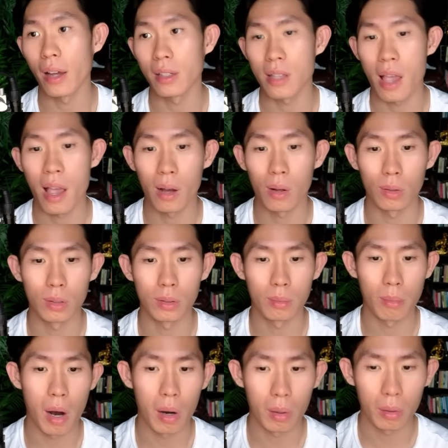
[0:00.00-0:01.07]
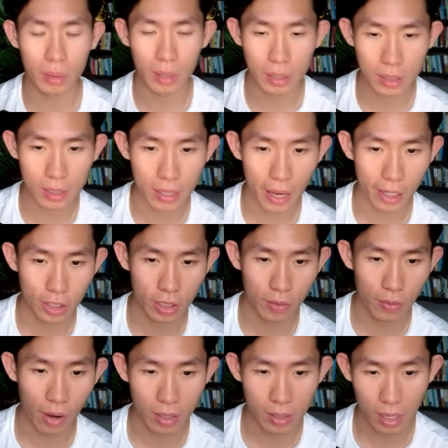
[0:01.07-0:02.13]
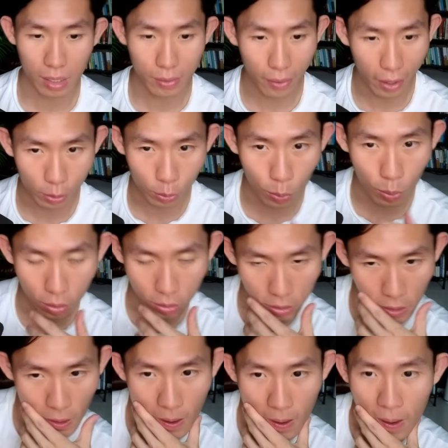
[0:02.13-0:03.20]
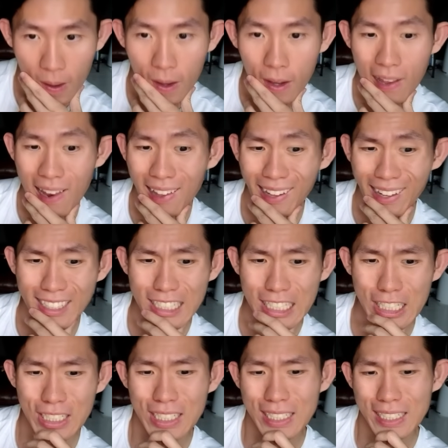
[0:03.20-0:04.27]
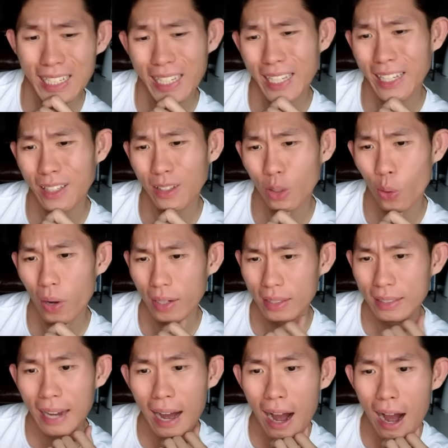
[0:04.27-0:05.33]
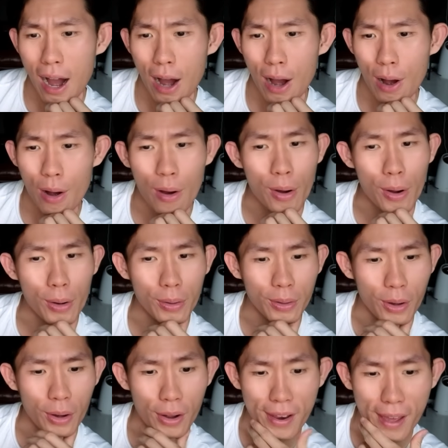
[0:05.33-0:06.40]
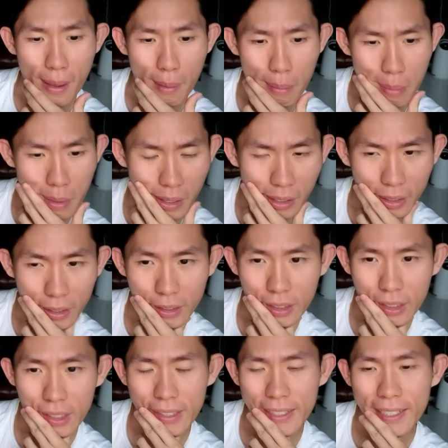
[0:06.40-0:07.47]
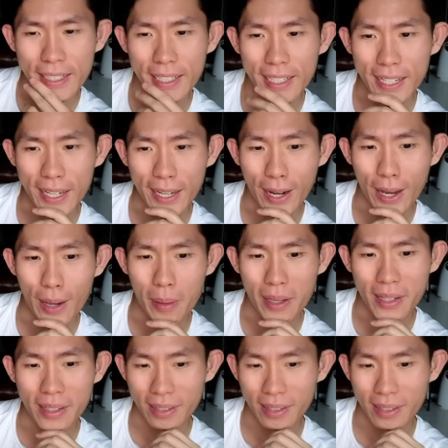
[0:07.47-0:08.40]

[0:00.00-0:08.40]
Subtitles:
hell, bro. This is actually very satisfying to watch. Look at it just going down on that bitch. You know what I mean?